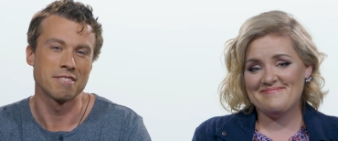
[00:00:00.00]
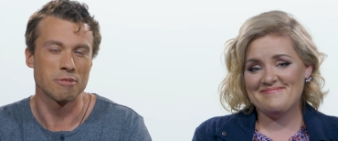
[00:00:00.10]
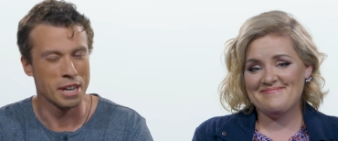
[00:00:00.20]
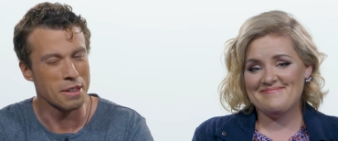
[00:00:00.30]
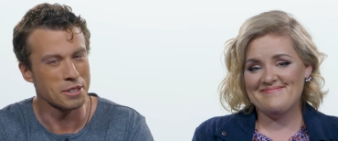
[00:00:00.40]

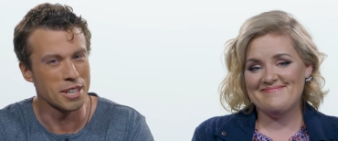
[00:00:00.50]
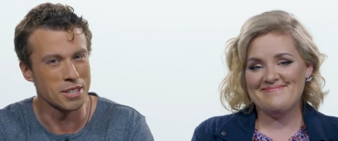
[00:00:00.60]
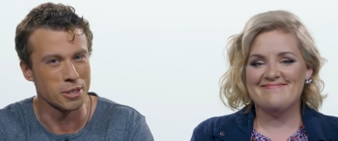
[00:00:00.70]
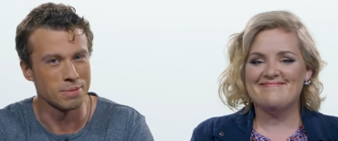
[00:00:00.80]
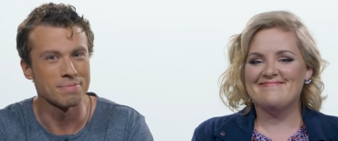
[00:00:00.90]
Speaker 1: For Catholic
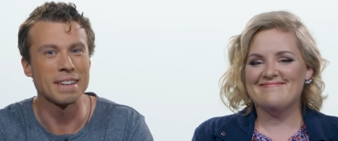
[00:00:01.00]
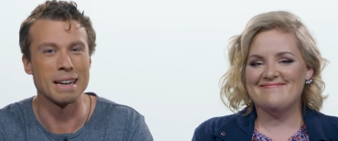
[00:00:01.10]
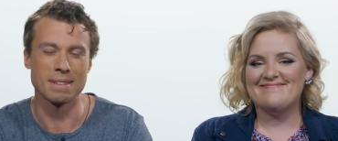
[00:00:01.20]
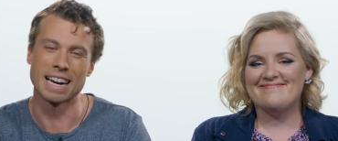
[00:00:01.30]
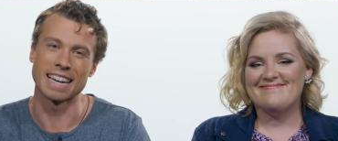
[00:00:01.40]
Central,
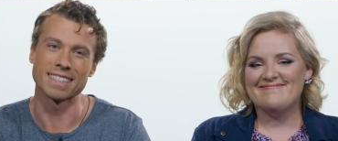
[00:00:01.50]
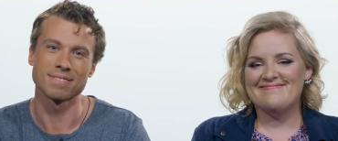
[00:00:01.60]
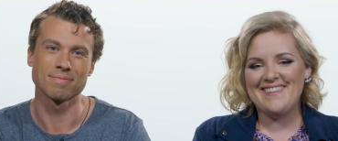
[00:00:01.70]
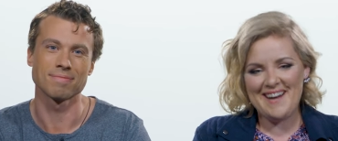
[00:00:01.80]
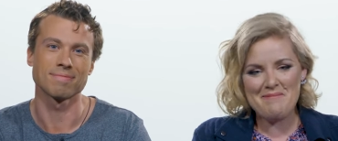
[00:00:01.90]
I'm Kai.
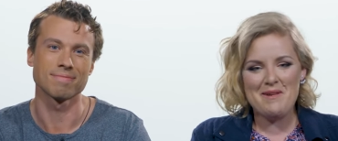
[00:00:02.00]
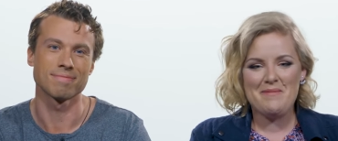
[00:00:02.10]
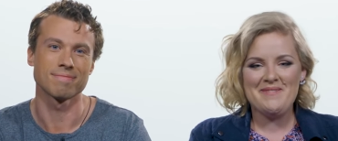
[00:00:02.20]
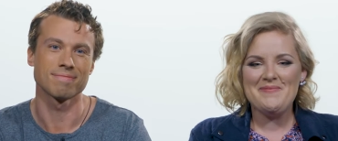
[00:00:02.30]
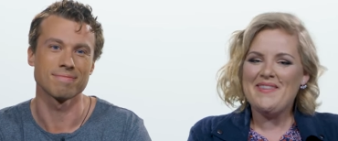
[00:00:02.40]
Speaker 2: And I'm
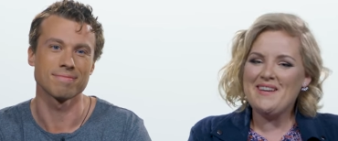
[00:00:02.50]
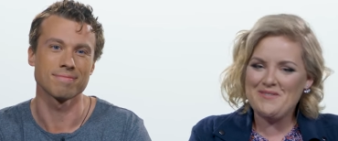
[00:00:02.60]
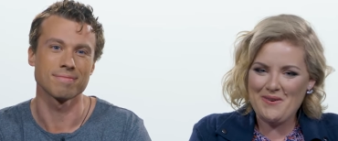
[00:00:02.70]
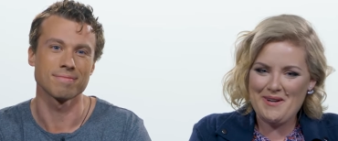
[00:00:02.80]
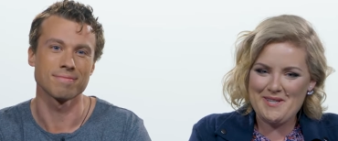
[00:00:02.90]
Libby. Thanks
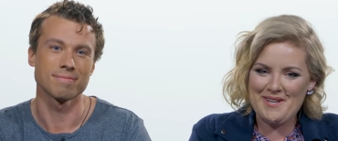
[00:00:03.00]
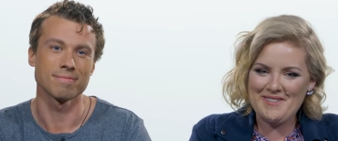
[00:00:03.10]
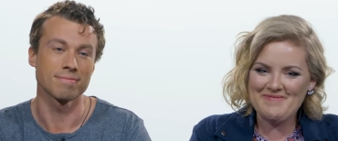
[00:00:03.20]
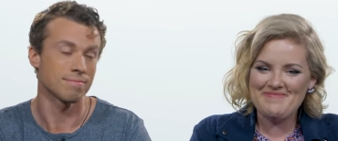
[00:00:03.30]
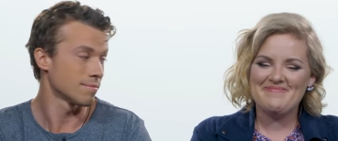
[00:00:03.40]
for
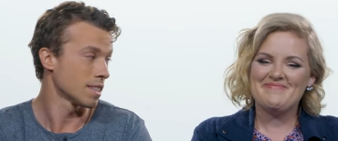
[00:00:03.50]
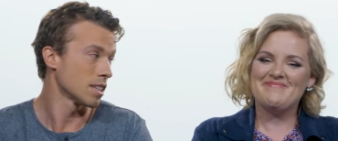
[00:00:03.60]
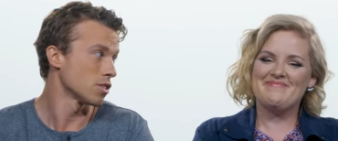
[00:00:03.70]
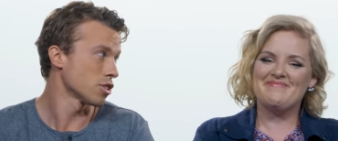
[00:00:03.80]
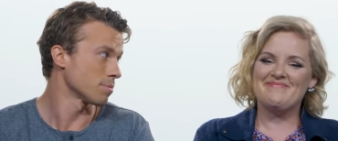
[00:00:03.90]
watching.
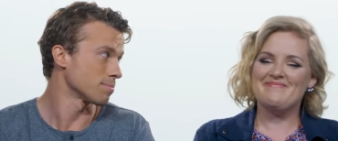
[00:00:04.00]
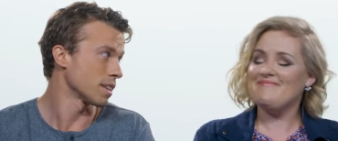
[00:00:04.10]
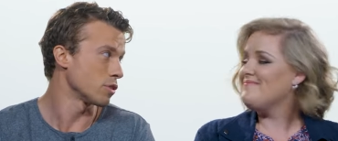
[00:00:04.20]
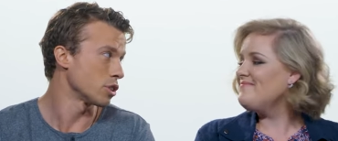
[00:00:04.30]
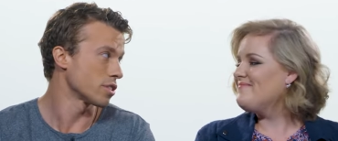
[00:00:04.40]
Speaker 1: So, have you